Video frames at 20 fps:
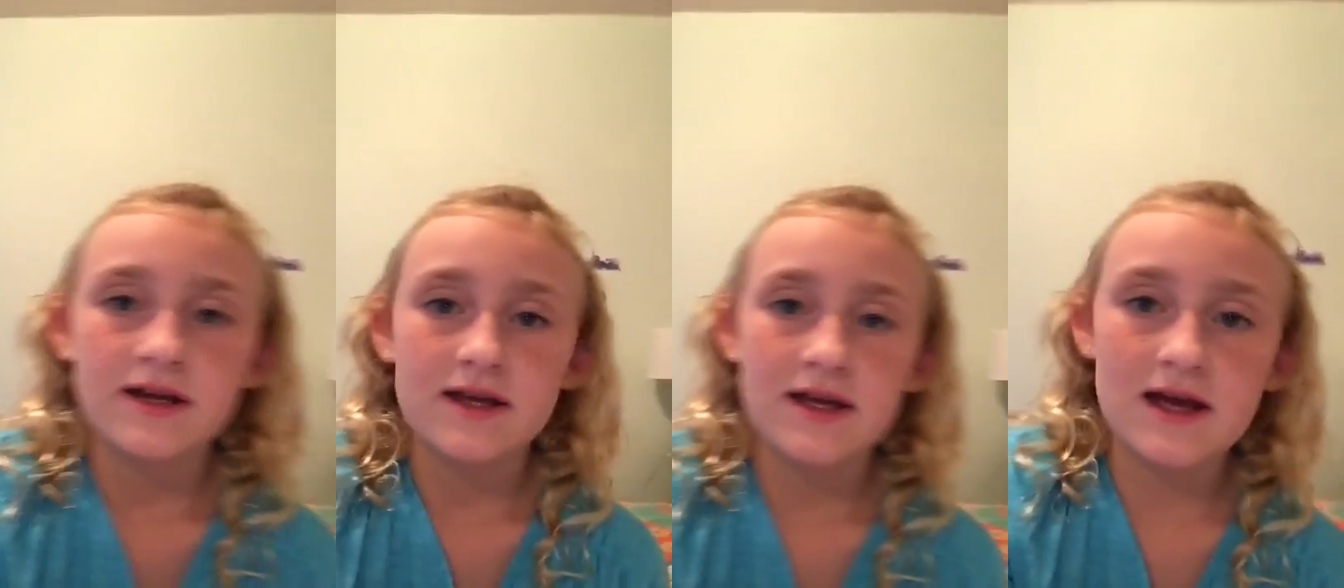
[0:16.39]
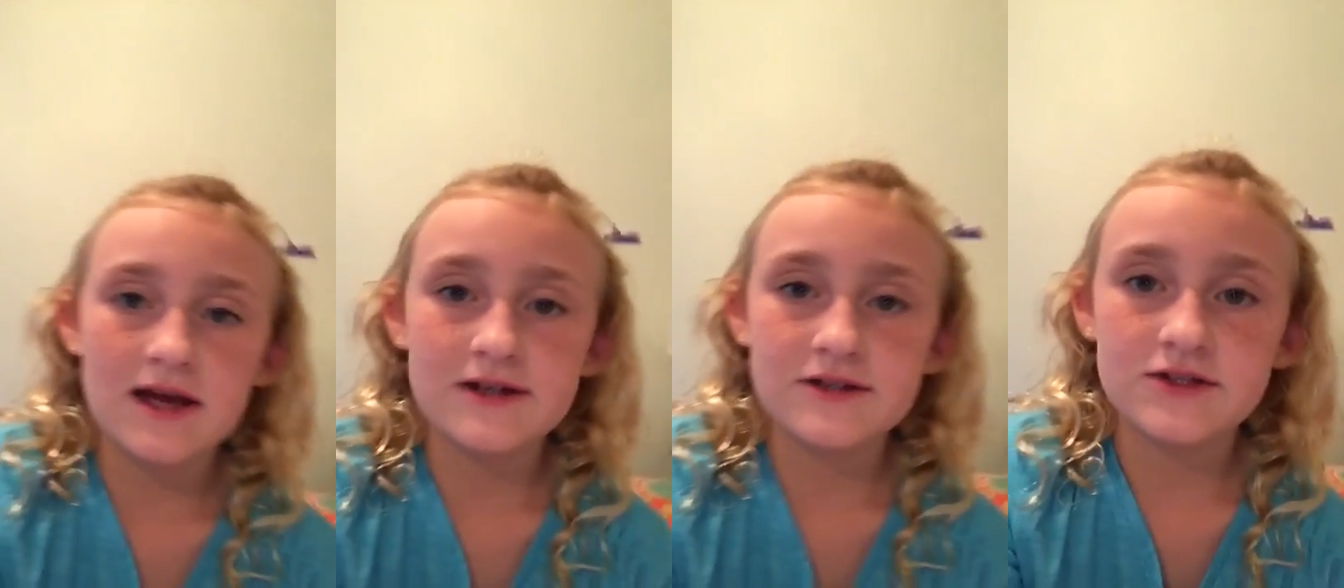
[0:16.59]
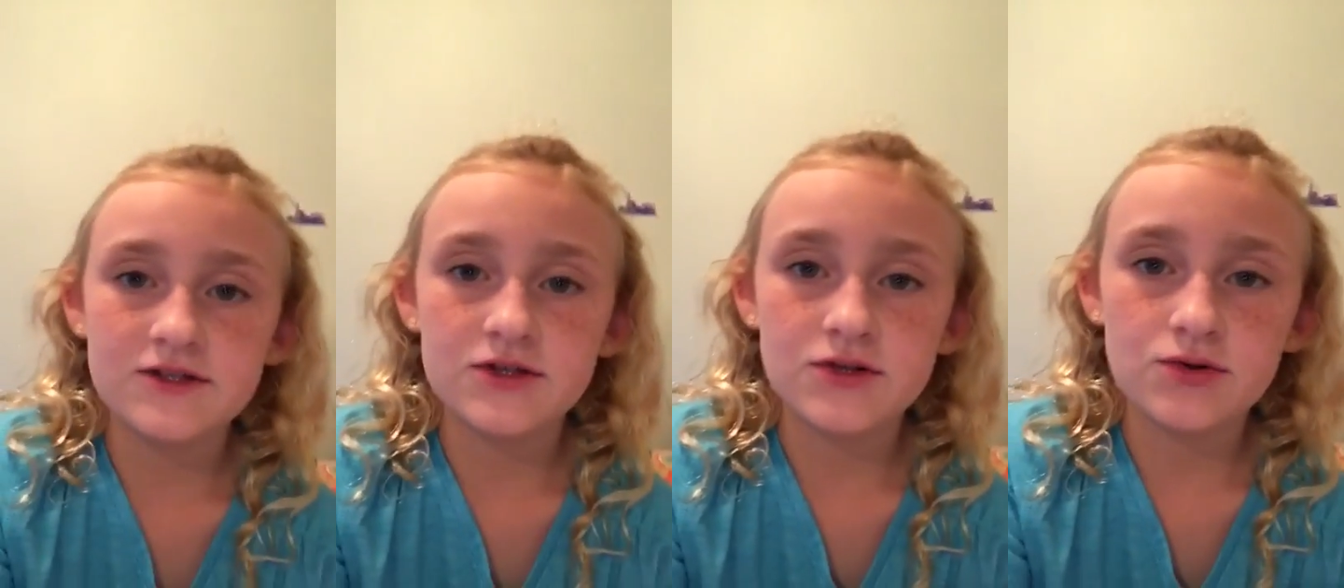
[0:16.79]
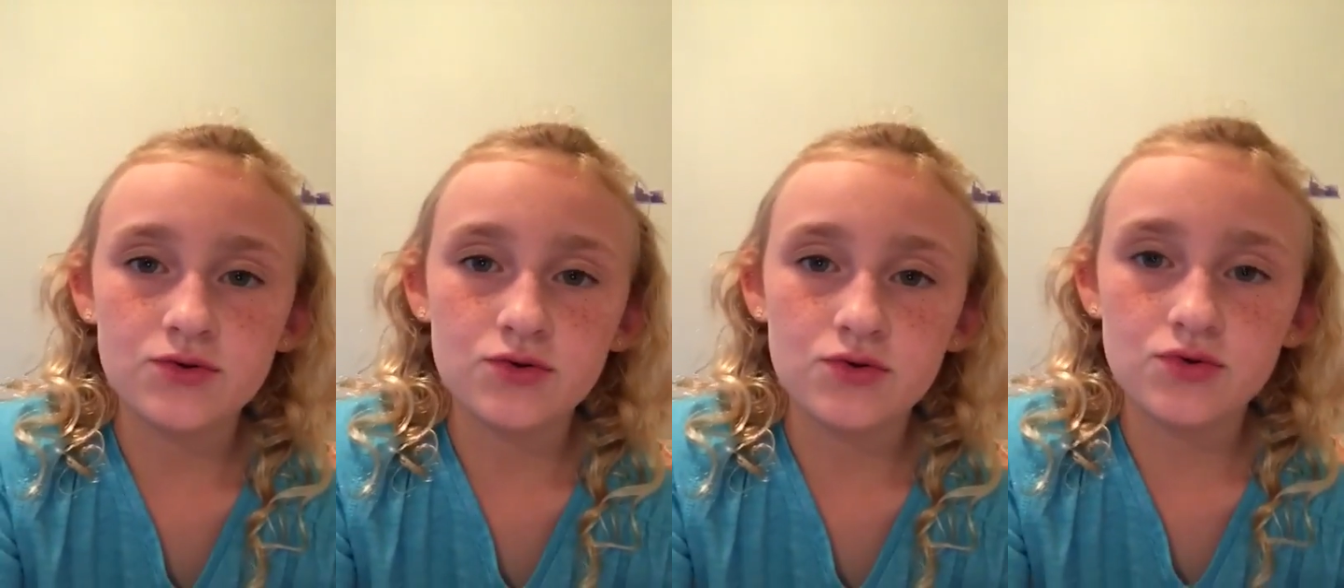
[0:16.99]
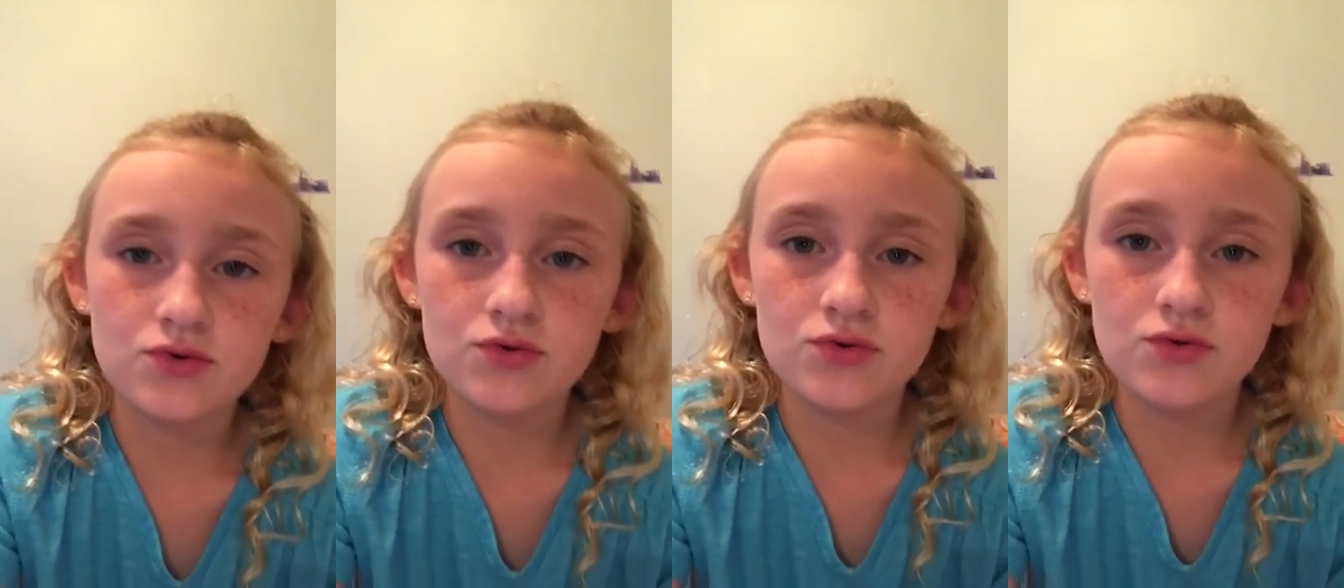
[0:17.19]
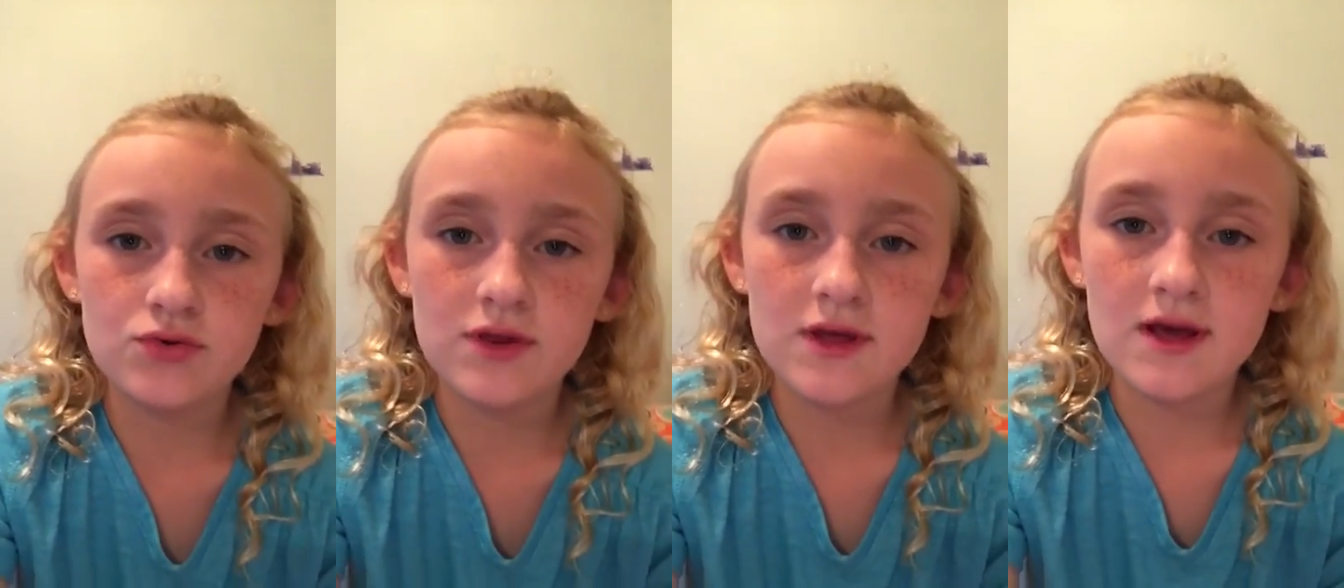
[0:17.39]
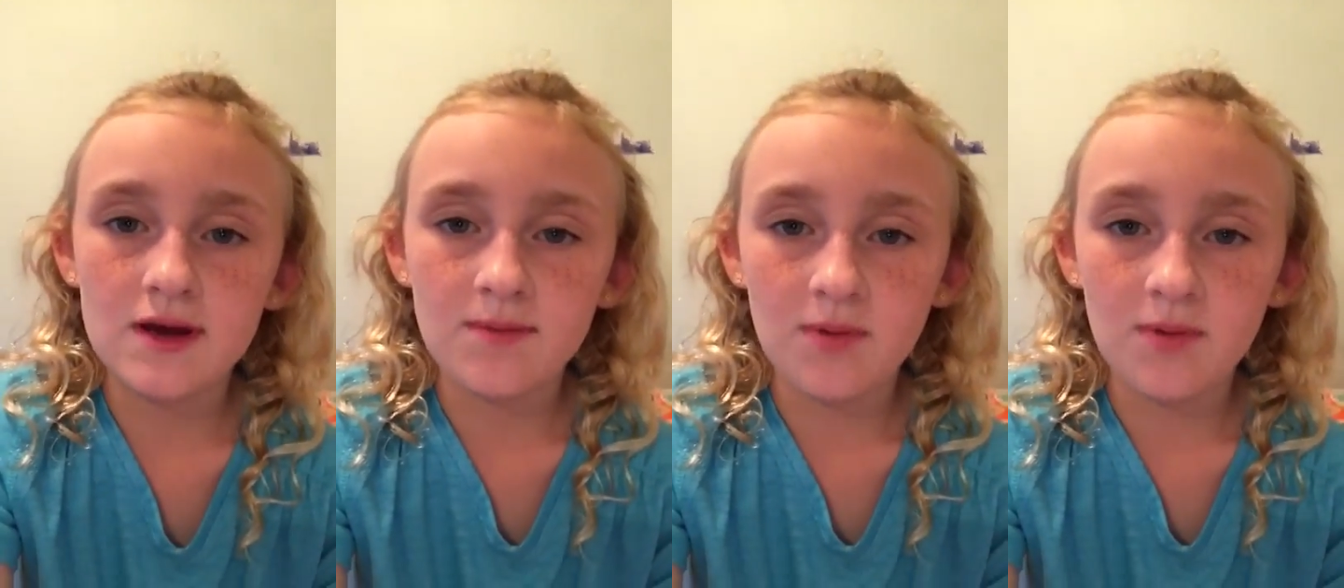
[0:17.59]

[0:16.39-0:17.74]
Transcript: get to the